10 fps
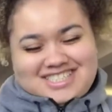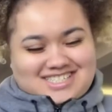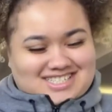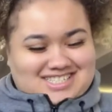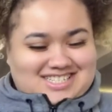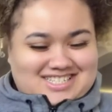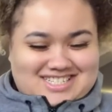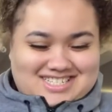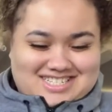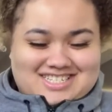
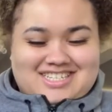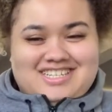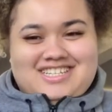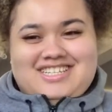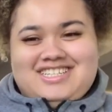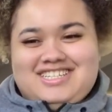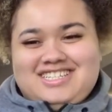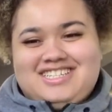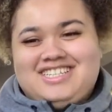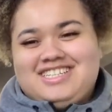
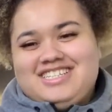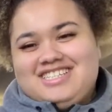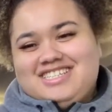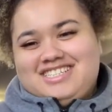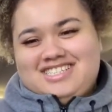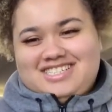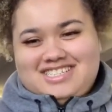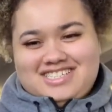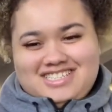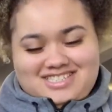
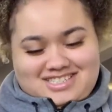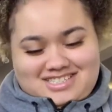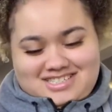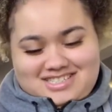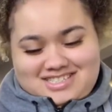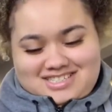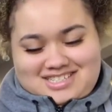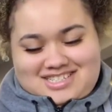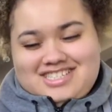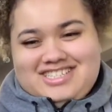[no speech]